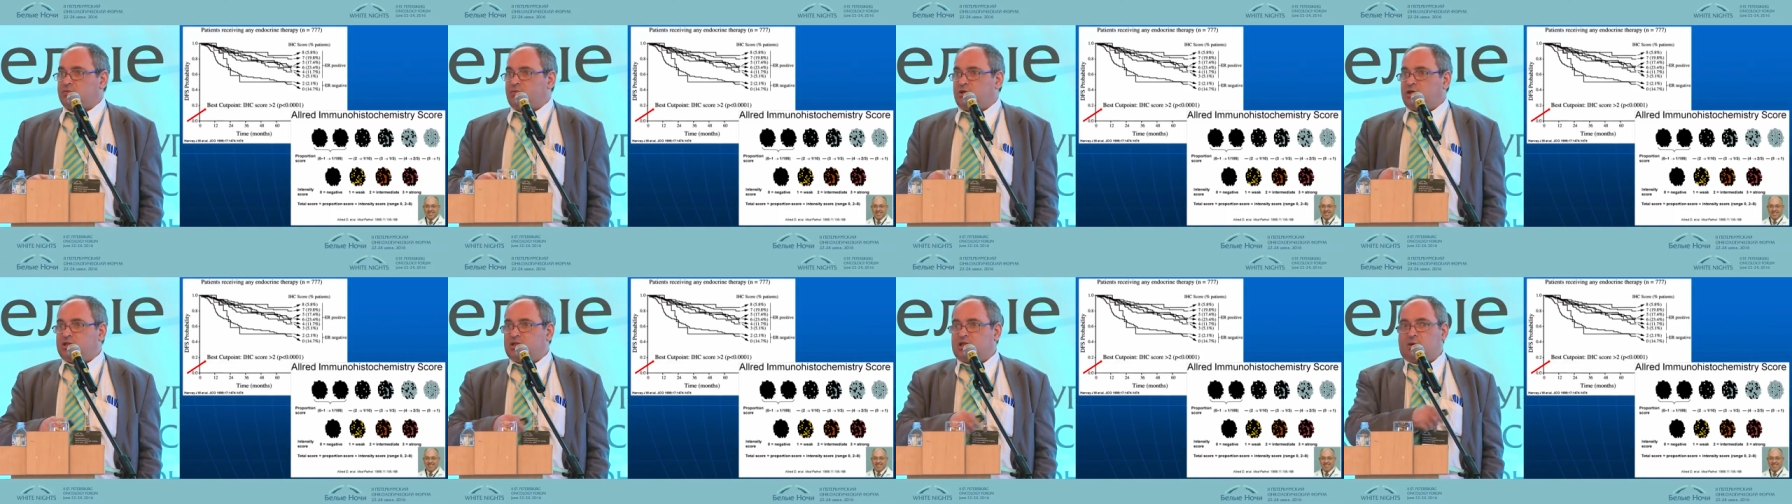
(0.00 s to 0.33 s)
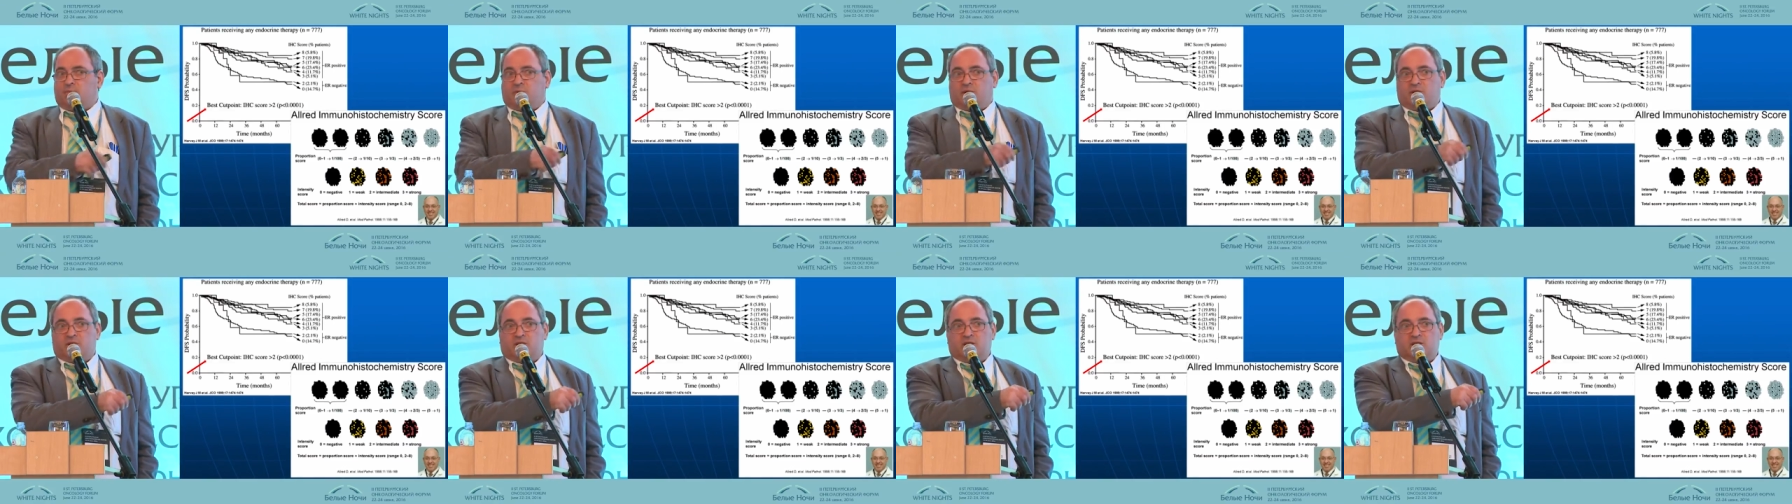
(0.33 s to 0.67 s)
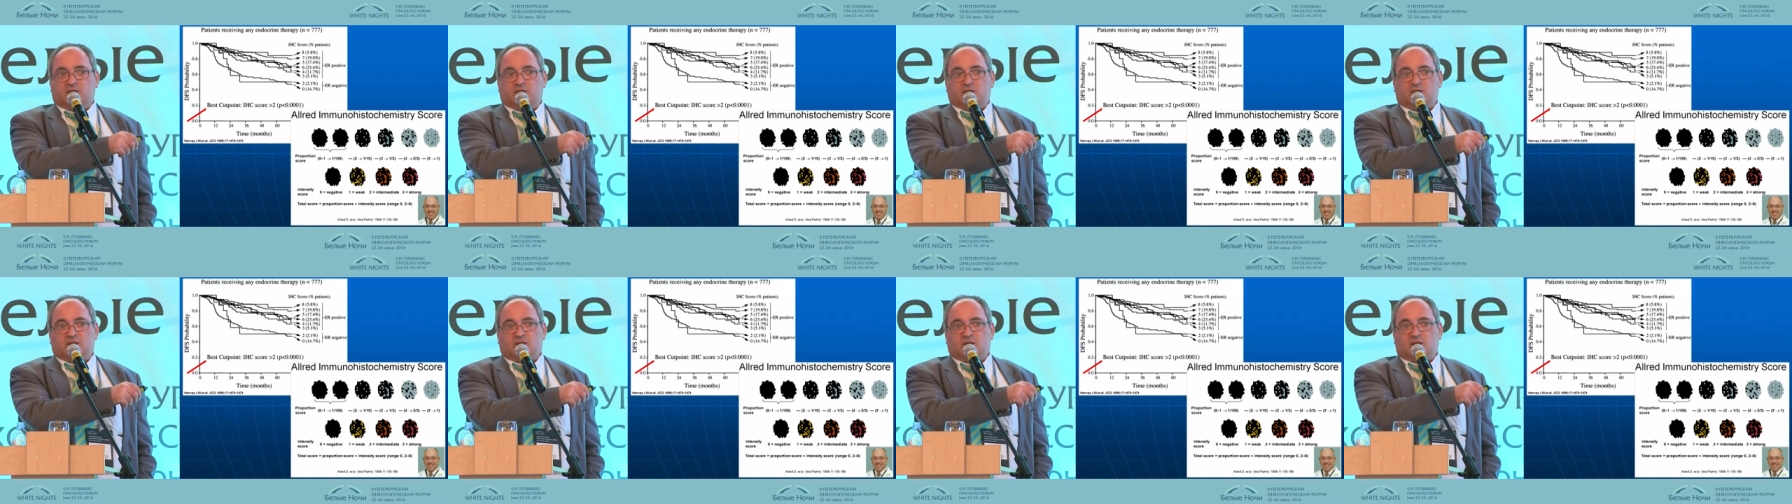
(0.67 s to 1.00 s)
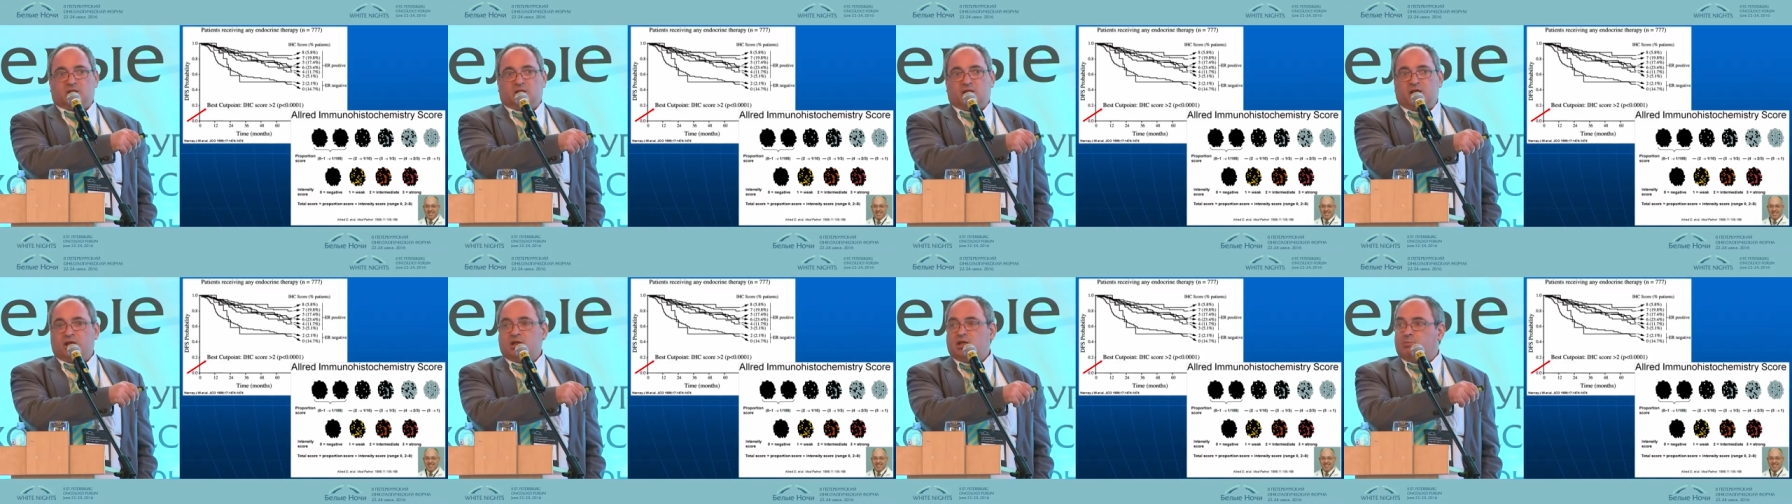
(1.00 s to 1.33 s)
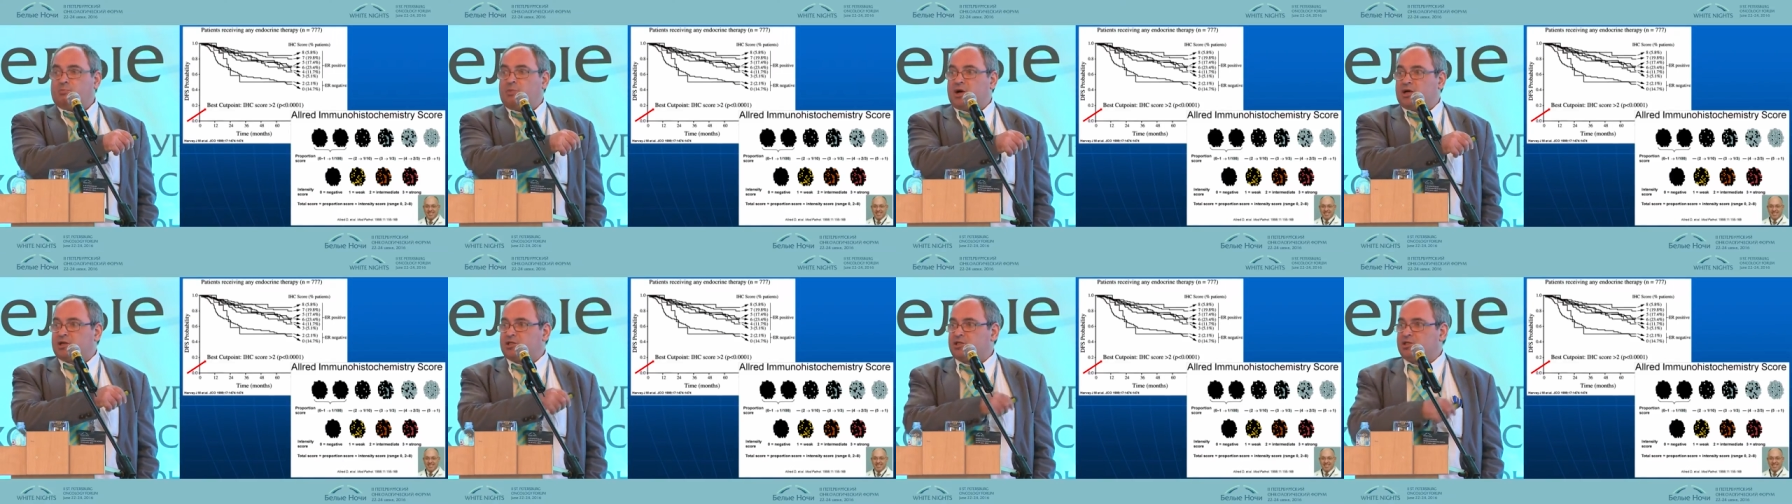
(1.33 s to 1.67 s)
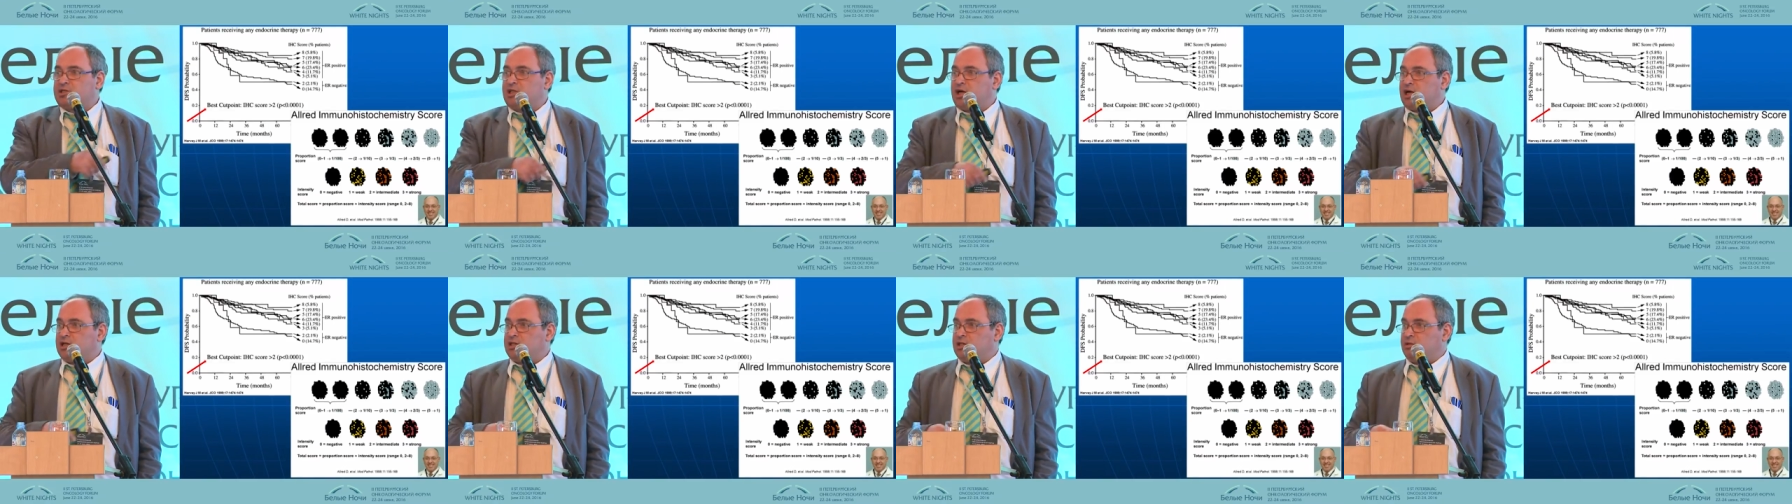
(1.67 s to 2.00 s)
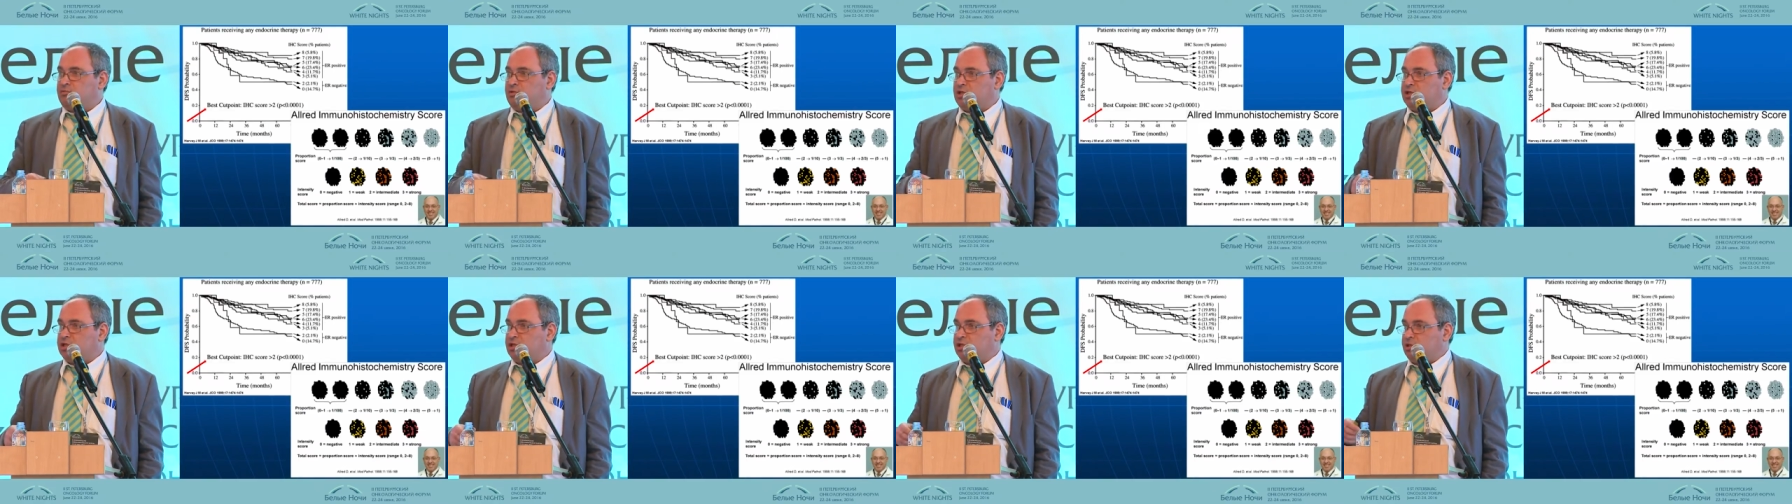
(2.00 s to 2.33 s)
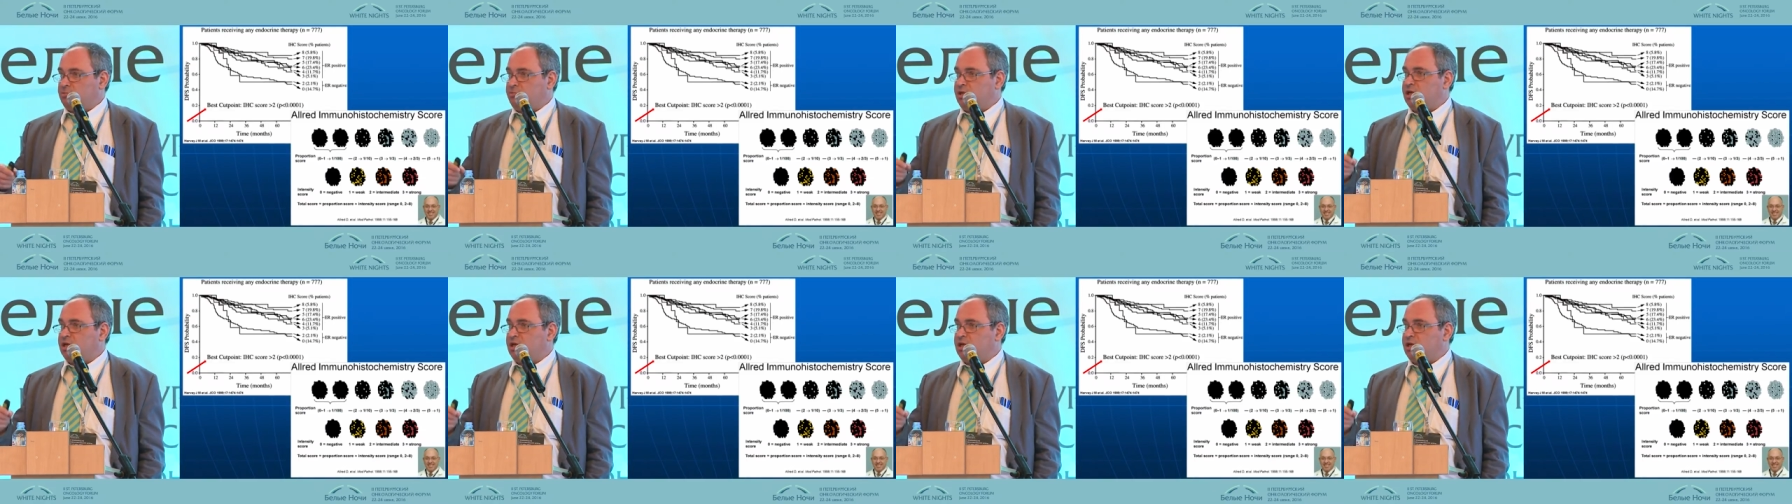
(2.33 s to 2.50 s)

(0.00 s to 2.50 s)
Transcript: for example, this is a landmark study which